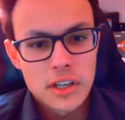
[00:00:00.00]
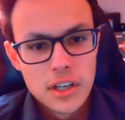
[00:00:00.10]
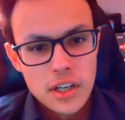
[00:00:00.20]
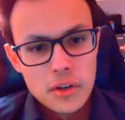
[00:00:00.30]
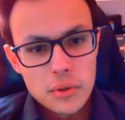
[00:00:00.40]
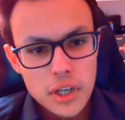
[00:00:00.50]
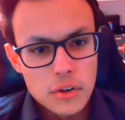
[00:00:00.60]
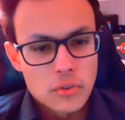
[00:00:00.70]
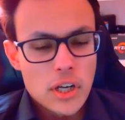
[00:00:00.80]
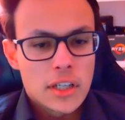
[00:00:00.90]
we are
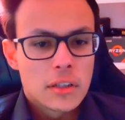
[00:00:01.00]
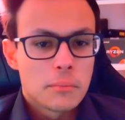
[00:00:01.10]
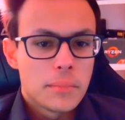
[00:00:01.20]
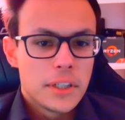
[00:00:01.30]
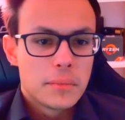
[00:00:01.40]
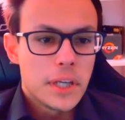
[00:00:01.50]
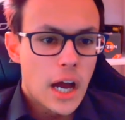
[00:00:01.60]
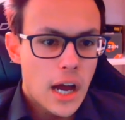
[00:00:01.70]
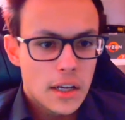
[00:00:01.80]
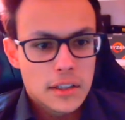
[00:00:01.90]
running a bit
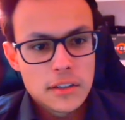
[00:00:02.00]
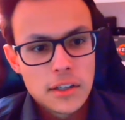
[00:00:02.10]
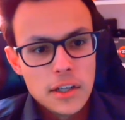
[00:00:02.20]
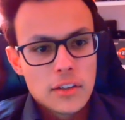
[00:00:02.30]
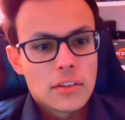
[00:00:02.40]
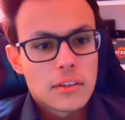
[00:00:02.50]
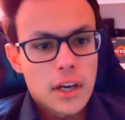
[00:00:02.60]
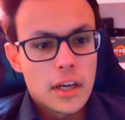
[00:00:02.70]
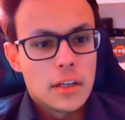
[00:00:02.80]
behind, since I